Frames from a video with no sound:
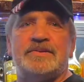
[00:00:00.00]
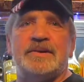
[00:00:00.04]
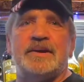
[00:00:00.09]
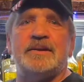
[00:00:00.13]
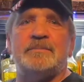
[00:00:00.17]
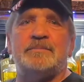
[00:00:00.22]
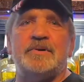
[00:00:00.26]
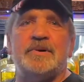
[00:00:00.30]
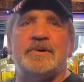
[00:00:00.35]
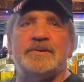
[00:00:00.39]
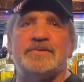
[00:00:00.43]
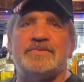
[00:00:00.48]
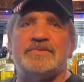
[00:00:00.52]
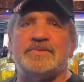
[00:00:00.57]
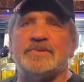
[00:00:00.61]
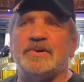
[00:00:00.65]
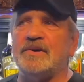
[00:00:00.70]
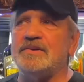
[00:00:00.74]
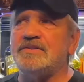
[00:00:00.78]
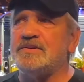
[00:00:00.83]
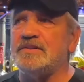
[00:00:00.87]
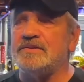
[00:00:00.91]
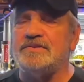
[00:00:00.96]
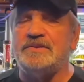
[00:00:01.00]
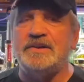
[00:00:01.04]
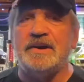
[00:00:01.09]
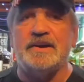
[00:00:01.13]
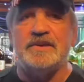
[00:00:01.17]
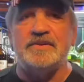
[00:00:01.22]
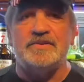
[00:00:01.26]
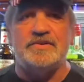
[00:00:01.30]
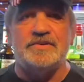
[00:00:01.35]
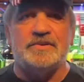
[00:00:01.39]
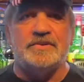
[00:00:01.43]
single malt scotches you
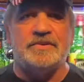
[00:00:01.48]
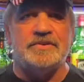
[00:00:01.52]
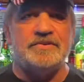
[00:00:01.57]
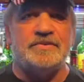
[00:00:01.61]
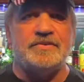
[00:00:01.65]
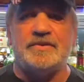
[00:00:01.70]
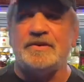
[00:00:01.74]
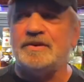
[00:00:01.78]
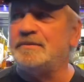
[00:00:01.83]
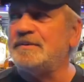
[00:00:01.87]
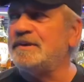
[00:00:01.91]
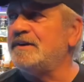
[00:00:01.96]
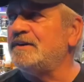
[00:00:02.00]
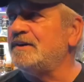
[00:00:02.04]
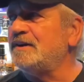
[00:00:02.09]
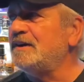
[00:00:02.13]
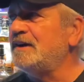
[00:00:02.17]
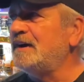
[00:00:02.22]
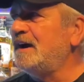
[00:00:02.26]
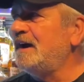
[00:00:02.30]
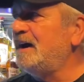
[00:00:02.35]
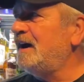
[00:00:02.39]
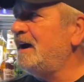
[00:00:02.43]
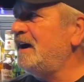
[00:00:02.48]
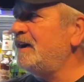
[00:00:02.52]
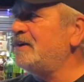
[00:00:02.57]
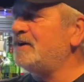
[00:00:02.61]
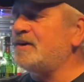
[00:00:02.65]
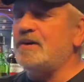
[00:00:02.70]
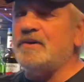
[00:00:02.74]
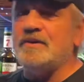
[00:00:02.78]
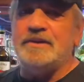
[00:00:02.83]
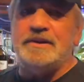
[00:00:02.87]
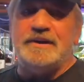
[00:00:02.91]
can choose from, you know,
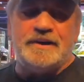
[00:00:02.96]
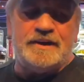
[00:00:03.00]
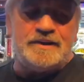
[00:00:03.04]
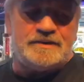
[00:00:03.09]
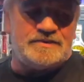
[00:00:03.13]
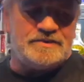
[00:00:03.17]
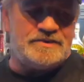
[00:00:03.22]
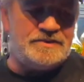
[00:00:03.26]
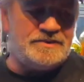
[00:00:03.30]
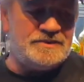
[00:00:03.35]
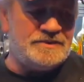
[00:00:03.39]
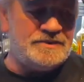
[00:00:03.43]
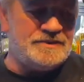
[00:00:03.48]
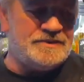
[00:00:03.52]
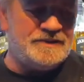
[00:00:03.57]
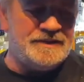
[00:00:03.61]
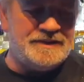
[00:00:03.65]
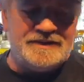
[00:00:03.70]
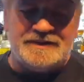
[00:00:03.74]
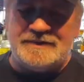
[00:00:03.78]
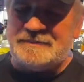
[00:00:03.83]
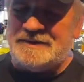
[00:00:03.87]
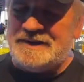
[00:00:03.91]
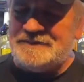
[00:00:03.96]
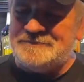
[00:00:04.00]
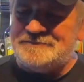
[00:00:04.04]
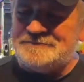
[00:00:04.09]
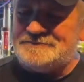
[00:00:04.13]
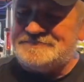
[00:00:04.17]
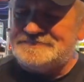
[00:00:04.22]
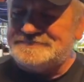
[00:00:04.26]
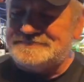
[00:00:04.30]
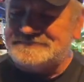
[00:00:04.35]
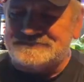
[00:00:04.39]
and cognacs. So, I mean,
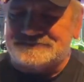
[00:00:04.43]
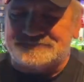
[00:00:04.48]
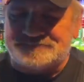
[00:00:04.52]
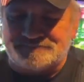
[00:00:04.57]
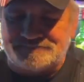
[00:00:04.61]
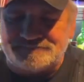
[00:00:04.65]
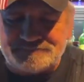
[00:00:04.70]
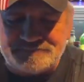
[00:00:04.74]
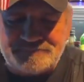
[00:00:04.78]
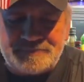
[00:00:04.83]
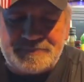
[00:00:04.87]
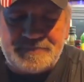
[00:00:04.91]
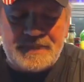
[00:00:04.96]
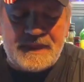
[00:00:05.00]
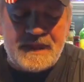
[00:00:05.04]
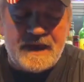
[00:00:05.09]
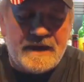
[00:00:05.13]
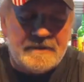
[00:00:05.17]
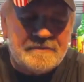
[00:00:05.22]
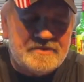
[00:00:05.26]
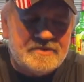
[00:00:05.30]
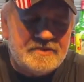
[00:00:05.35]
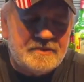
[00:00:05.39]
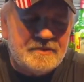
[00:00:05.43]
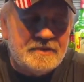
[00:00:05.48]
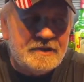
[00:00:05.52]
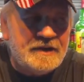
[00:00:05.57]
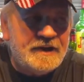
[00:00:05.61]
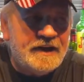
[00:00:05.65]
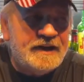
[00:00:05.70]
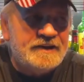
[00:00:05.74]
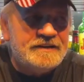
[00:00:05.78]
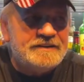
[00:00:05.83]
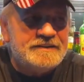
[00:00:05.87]
I'm so
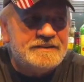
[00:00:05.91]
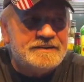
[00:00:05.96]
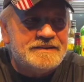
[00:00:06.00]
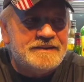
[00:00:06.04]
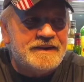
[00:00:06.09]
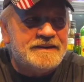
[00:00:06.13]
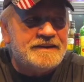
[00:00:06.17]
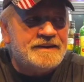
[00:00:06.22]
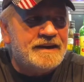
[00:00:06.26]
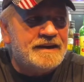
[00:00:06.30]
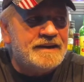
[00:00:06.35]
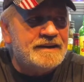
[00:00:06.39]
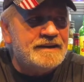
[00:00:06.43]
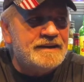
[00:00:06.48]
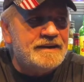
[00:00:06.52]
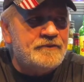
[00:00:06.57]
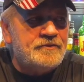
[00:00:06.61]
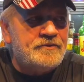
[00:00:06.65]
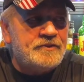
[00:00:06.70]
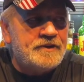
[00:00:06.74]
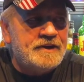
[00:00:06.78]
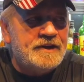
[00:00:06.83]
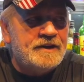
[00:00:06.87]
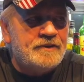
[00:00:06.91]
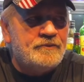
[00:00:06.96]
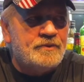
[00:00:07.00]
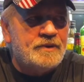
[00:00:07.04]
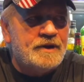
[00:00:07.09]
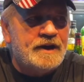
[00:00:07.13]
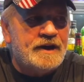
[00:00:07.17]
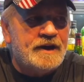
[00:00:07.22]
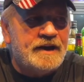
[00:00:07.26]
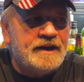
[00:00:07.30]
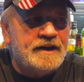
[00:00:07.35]
glad that I live here
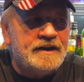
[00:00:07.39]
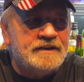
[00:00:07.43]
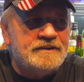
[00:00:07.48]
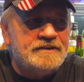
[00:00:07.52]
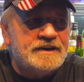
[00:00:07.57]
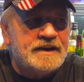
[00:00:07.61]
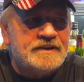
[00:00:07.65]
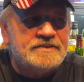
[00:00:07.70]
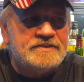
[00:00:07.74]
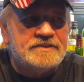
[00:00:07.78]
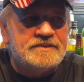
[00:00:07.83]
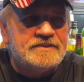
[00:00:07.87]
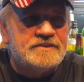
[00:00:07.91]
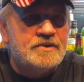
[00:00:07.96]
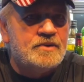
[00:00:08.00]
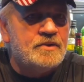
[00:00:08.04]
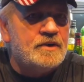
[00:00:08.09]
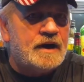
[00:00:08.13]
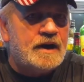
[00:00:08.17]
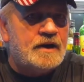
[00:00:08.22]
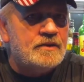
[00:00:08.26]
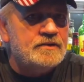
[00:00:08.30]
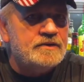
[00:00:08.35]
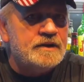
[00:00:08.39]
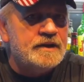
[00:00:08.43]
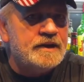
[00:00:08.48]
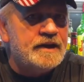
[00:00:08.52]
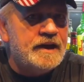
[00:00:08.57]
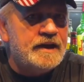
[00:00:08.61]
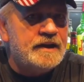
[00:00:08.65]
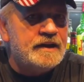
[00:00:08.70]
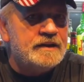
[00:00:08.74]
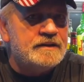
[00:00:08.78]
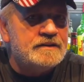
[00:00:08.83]
where I just go out and
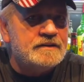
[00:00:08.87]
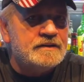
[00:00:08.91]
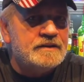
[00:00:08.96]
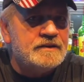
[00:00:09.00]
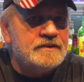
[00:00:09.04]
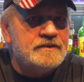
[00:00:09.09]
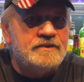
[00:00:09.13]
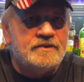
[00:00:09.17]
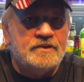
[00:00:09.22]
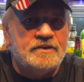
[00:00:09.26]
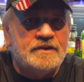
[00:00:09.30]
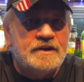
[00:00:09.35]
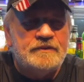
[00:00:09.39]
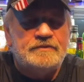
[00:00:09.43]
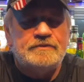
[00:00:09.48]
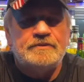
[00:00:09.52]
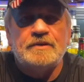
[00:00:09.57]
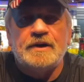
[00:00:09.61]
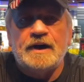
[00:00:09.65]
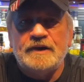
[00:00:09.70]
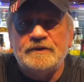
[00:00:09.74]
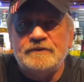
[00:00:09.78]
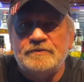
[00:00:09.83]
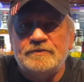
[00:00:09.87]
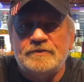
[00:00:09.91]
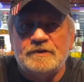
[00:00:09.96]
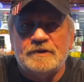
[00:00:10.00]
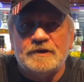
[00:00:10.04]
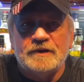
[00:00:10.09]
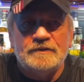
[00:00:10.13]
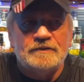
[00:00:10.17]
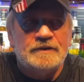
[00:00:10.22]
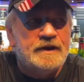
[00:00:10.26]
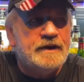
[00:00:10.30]
get it and don't have to hunt
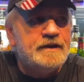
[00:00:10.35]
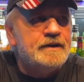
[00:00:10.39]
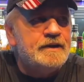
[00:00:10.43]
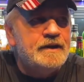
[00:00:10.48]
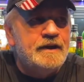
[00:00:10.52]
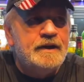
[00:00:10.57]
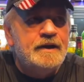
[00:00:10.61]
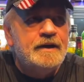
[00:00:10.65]
for it. Uh,